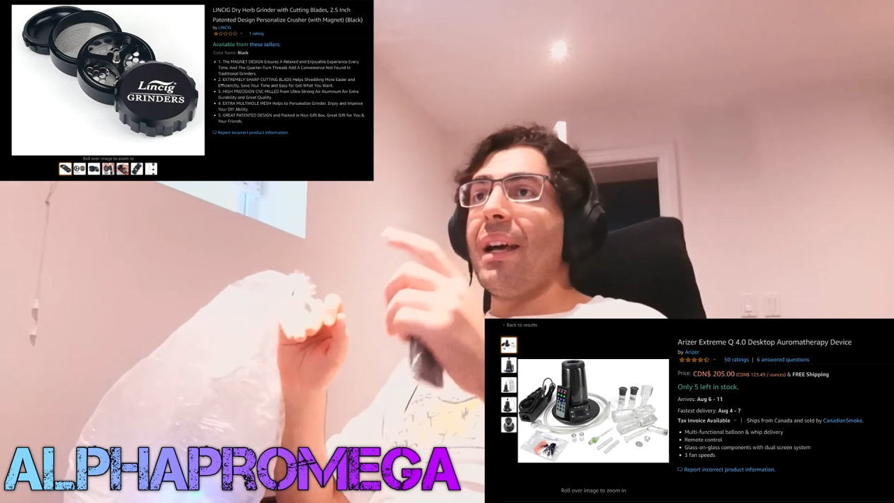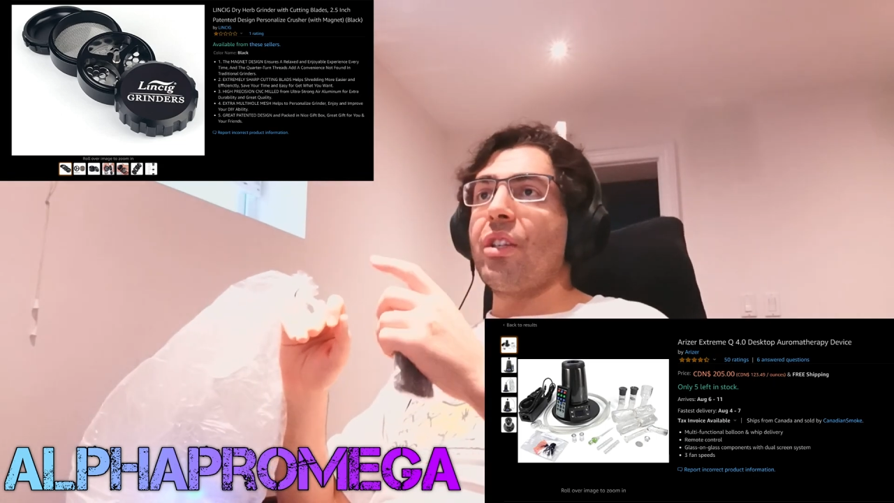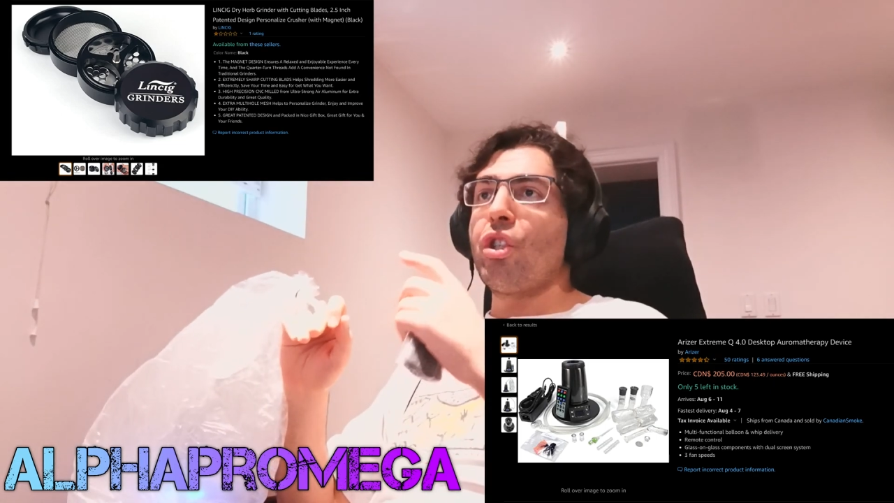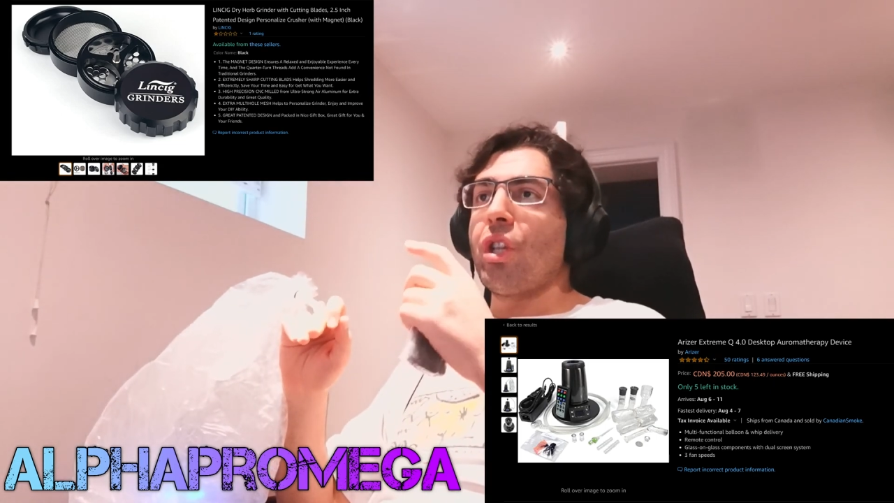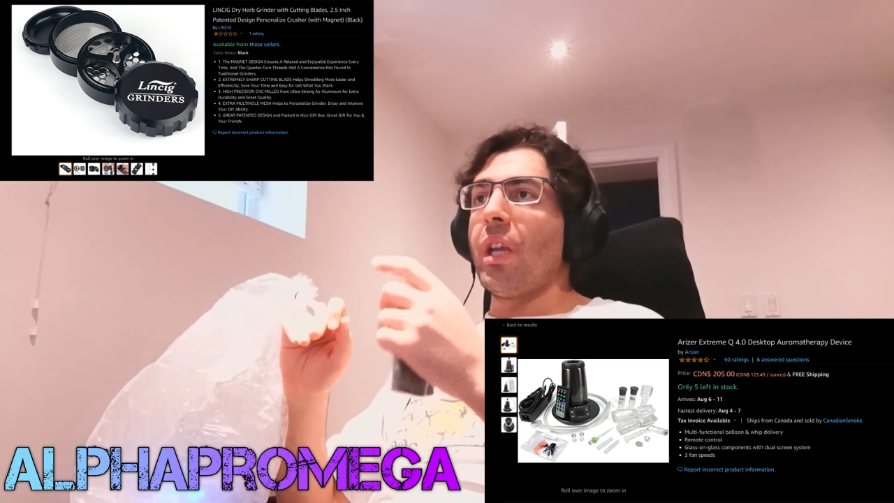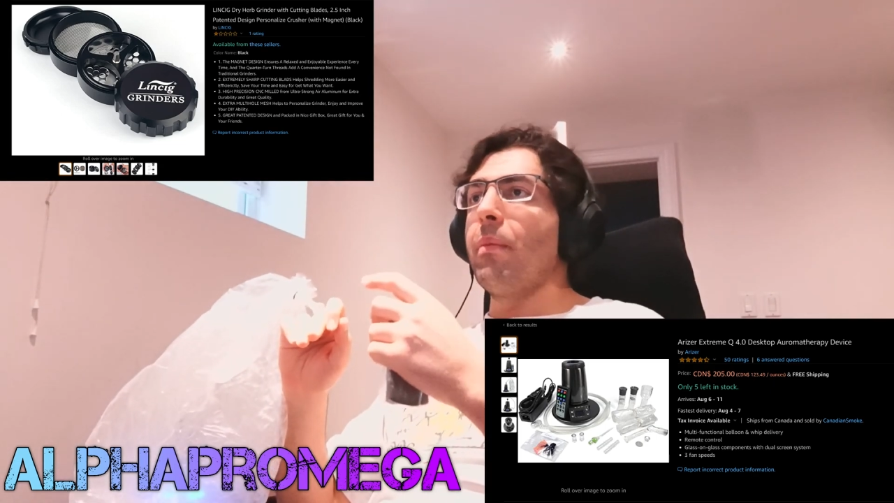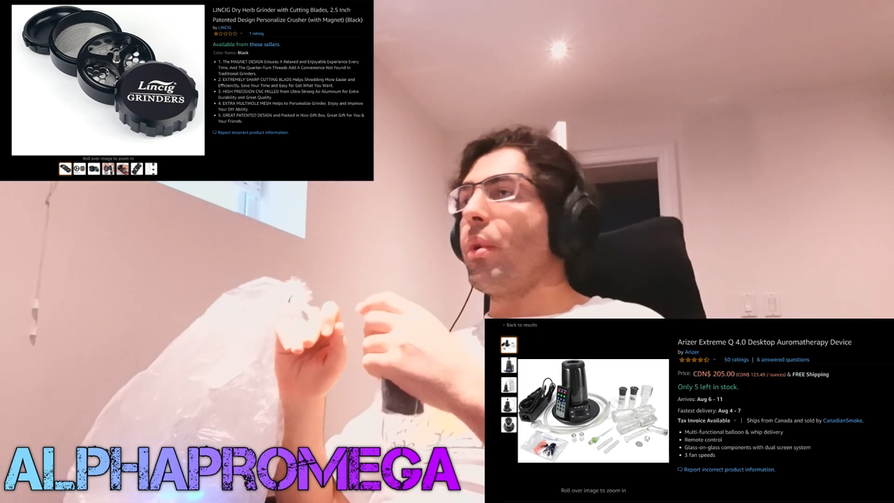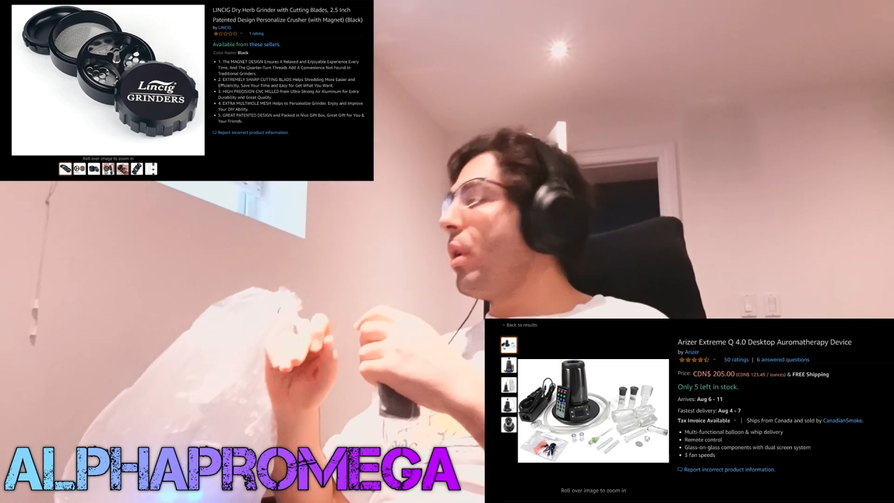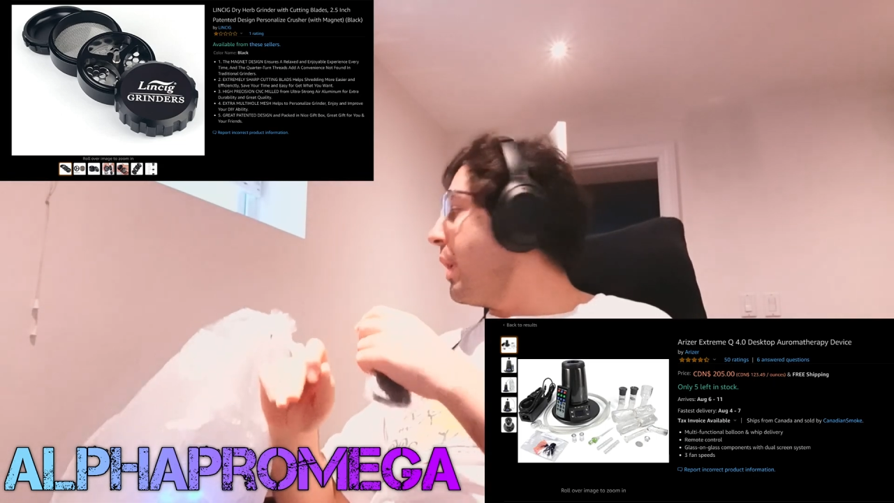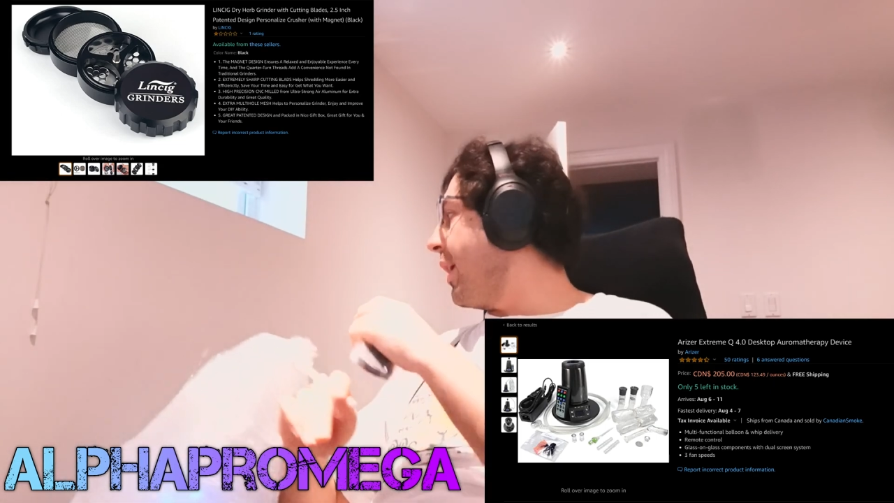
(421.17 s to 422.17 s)
chamber,
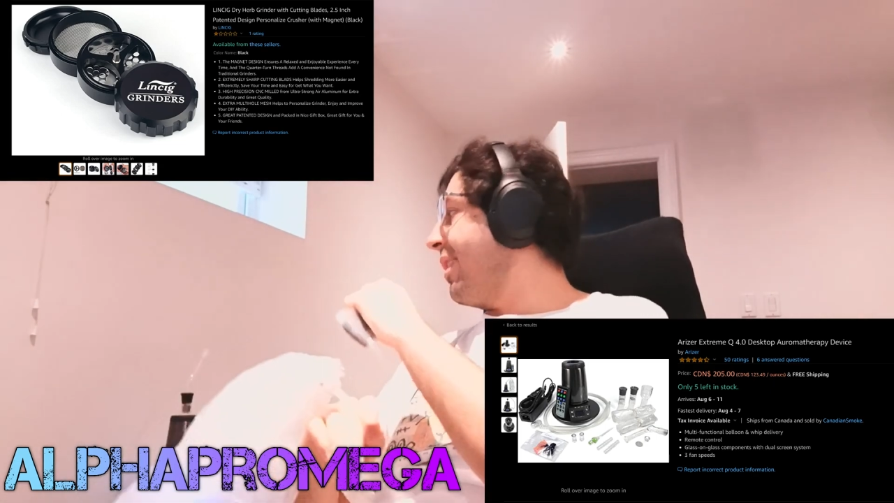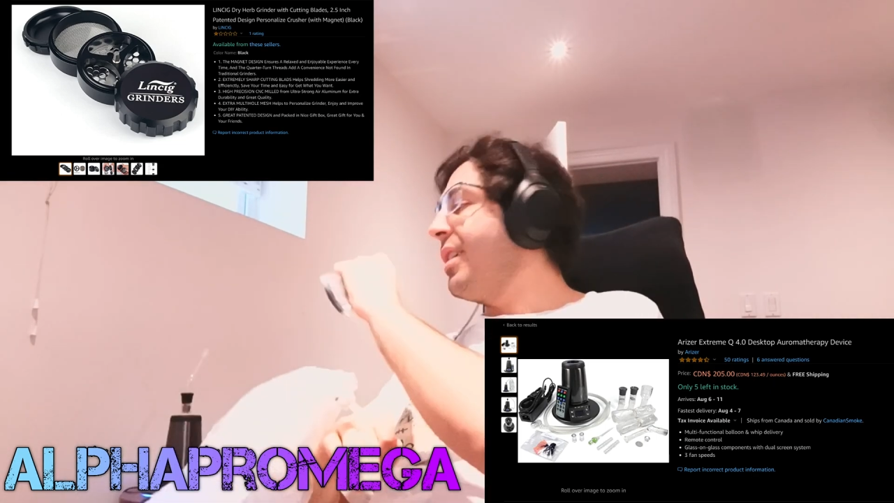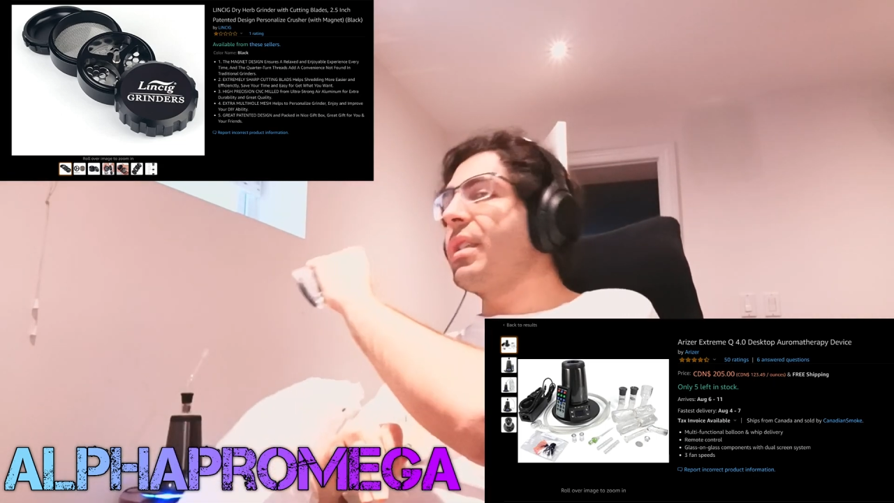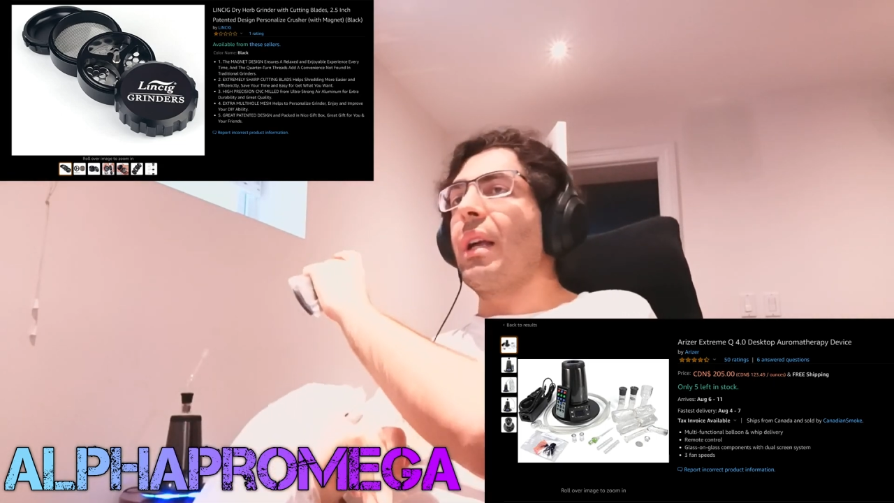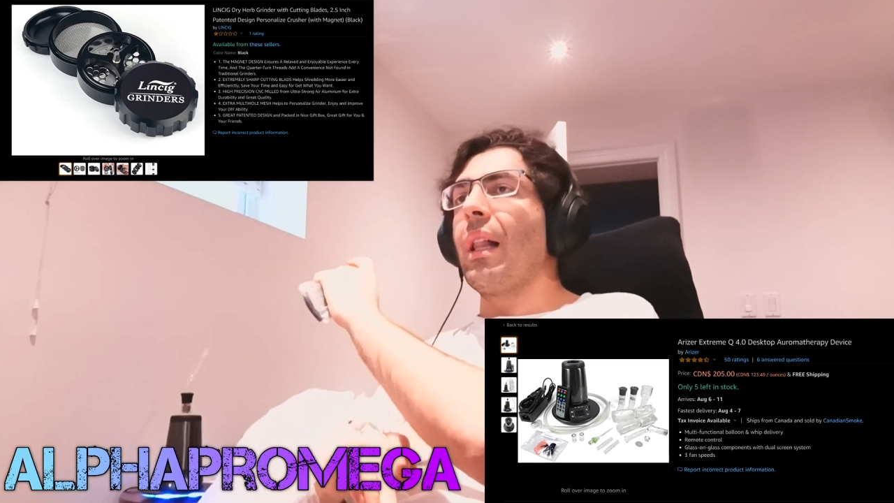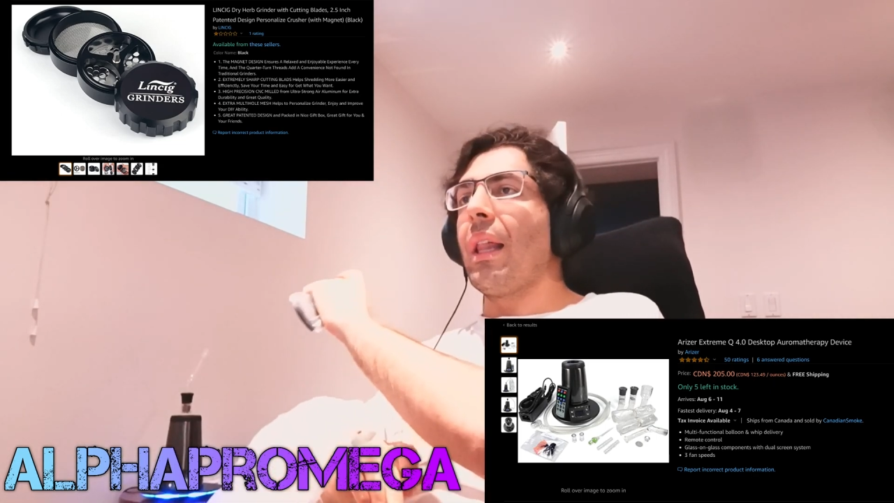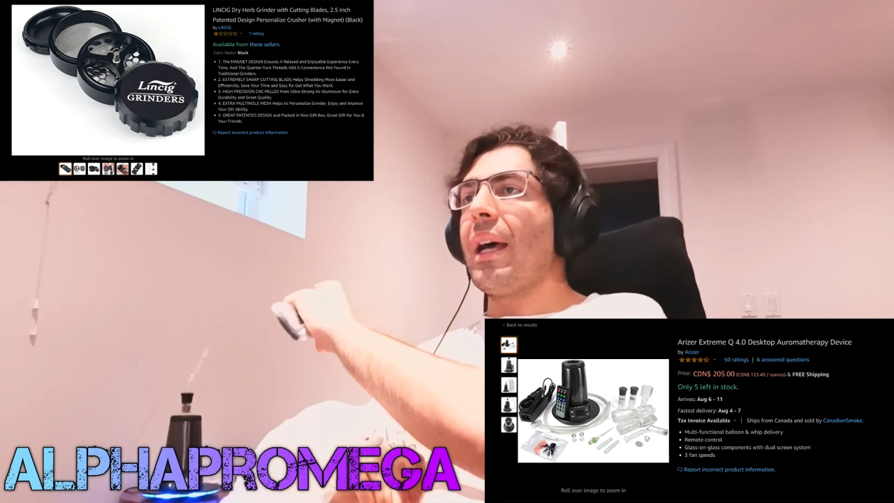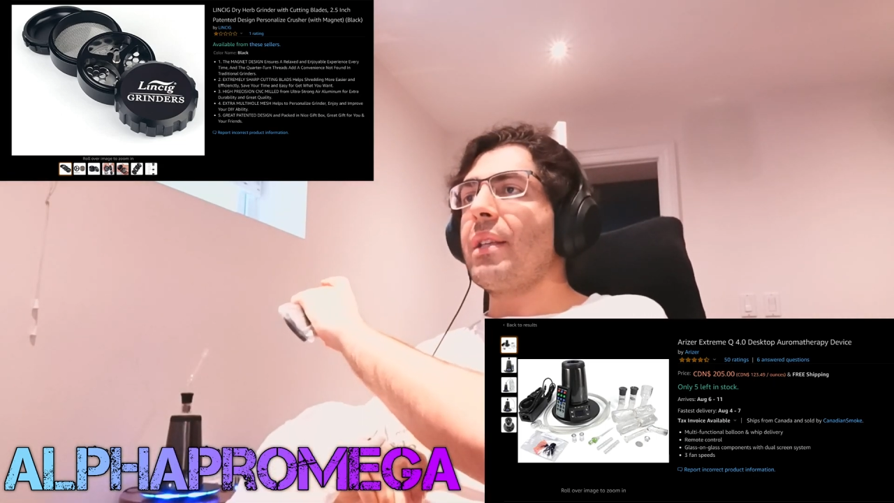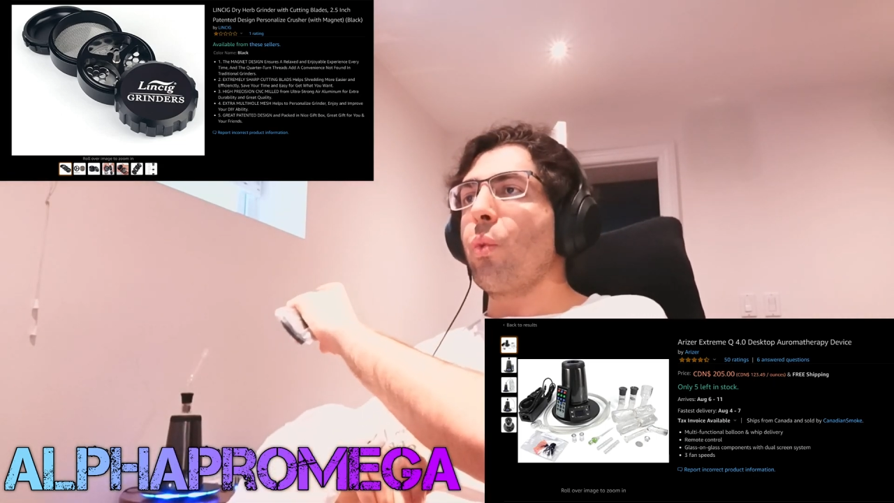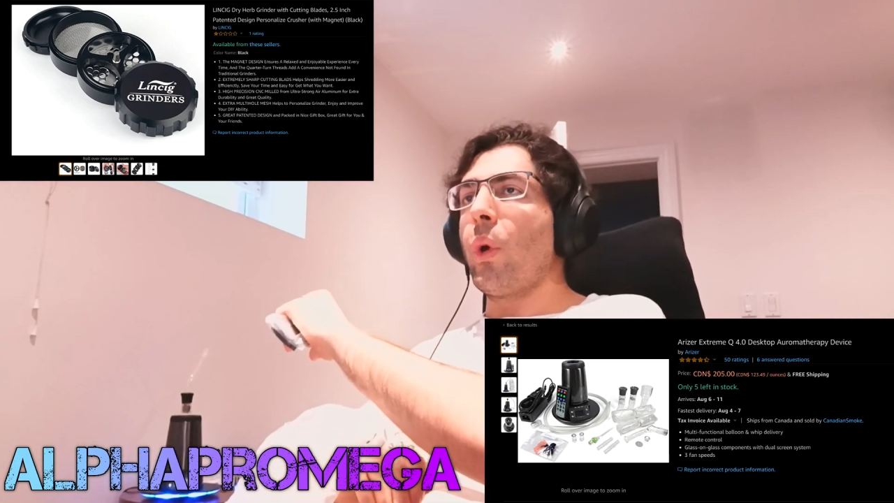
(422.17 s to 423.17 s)
like this
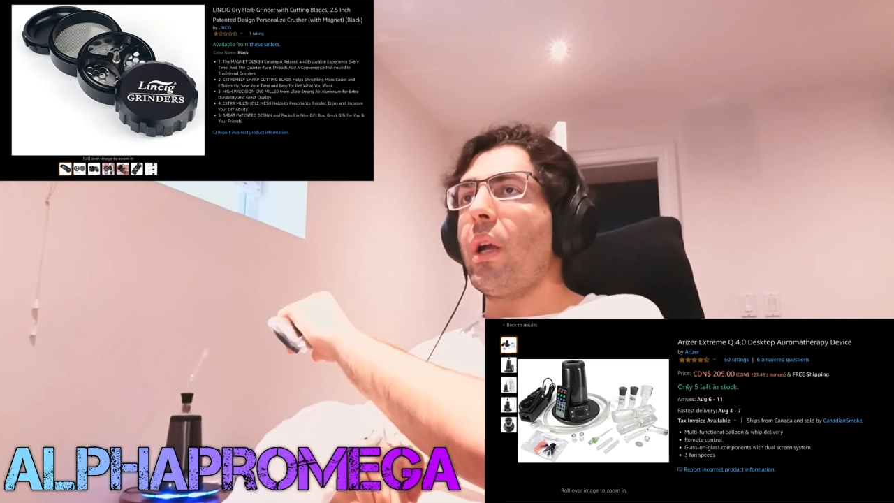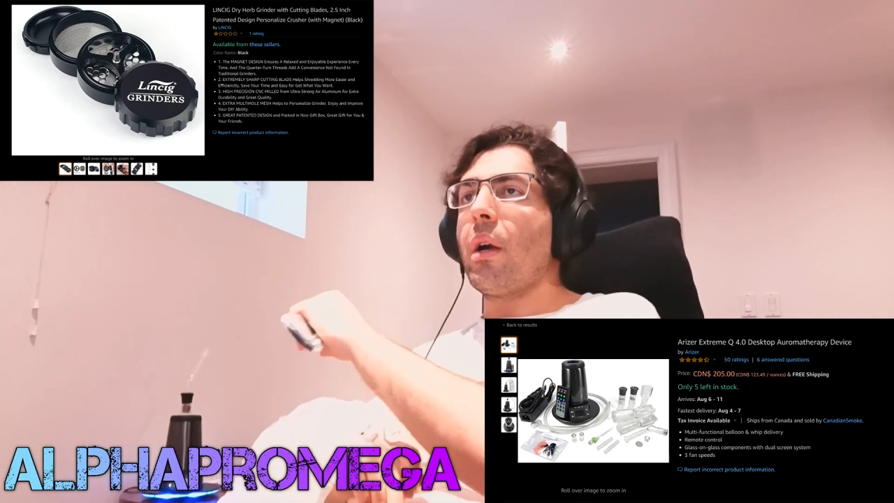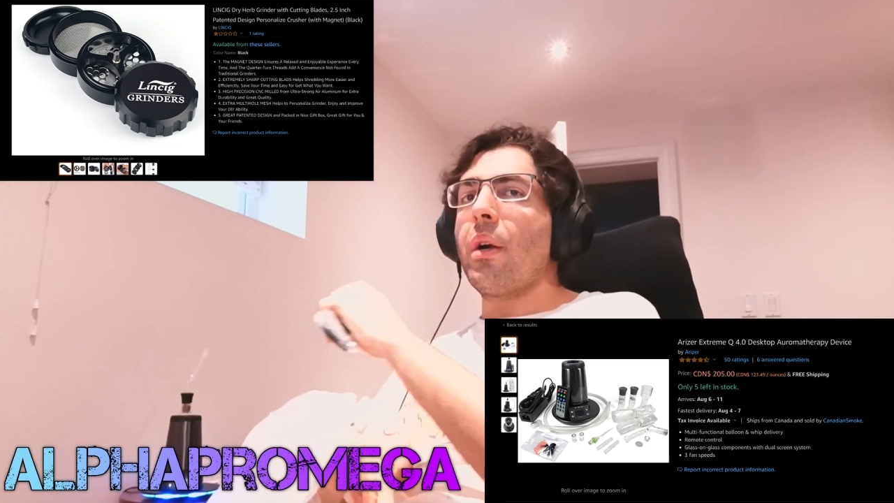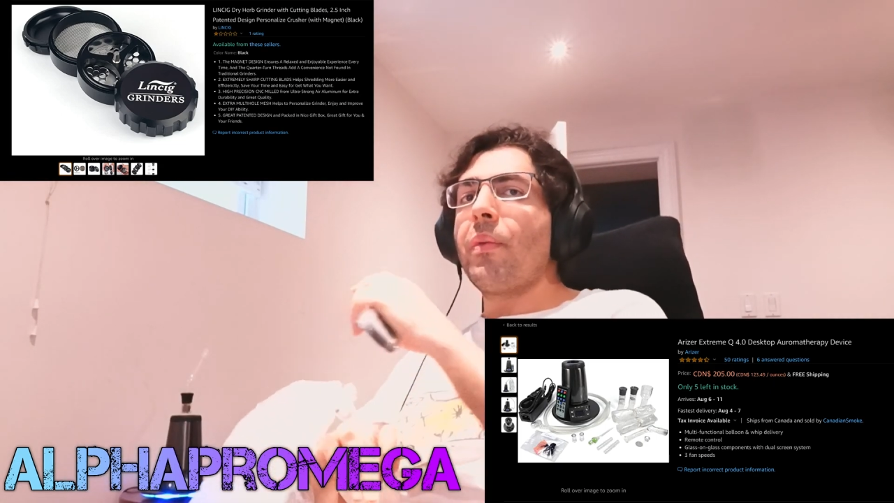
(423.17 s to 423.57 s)
glassware,